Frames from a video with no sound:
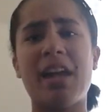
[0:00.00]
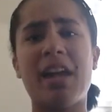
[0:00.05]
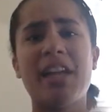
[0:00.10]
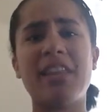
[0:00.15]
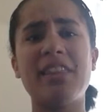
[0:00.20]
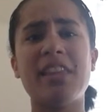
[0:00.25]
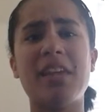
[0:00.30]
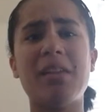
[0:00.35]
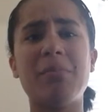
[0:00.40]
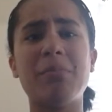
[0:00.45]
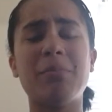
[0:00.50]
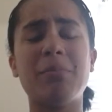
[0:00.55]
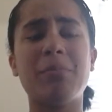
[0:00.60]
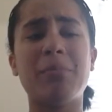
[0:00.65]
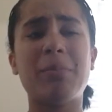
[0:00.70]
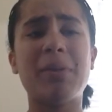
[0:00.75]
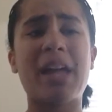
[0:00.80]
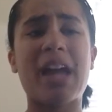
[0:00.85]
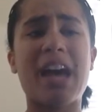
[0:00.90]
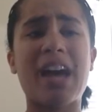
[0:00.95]
And
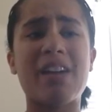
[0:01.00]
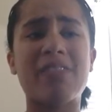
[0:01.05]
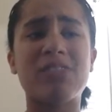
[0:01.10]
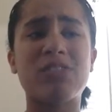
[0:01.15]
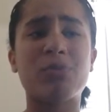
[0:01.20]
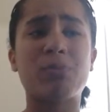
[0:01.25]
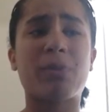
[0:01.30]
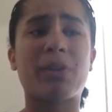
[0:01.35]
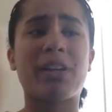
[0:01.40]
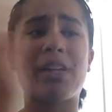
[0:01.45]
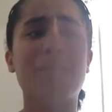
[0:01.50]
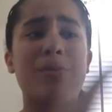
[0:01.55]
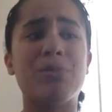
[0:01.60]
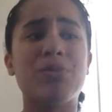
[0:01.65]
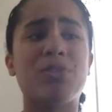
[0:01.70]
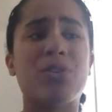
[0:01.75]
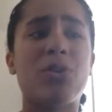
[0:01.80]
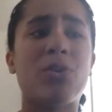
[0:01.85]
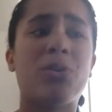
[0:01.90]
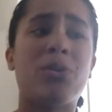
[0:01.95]
then we have to where he
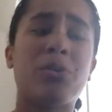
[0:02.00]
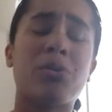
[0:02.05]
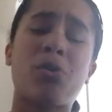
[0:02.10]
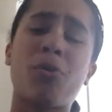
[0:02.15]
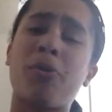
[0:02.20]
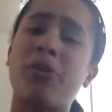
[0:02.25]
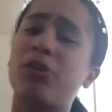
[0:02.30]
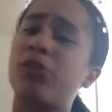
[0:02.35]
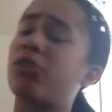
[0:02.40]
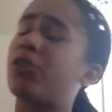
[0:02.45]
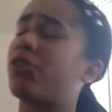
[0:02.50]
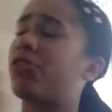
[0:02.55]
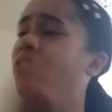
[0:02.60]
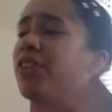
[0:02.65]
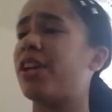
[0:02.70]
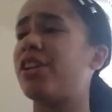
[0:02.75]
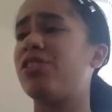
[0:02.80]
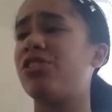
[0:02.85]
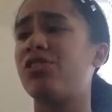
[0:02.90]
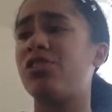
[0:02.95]
was all going through the
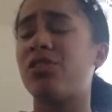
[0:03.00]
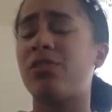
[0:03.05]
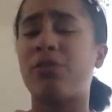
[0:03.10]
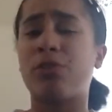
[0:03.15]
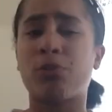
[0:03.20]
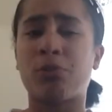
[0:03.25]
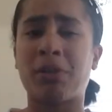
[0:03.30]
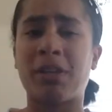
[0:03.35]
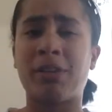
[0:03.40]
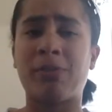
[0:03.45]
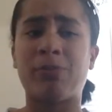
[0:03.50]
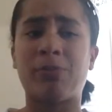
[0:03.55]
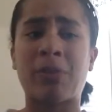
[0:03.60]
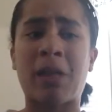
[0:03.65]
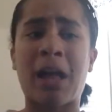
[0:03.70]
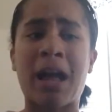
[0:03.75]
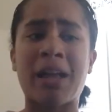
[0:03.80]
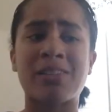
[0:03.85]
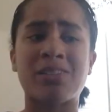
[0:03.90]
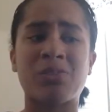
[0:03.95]
stages of grief
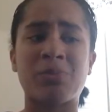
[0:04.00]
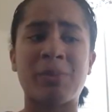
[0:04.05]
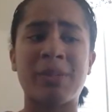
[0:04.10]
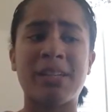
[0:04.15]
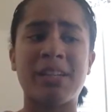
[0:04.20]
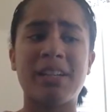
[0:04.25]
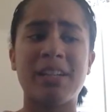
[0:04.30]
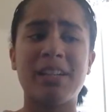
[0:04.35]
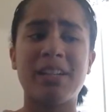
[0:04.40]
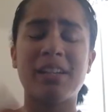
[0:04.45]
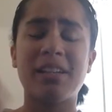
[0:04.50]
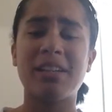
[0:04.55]
last week.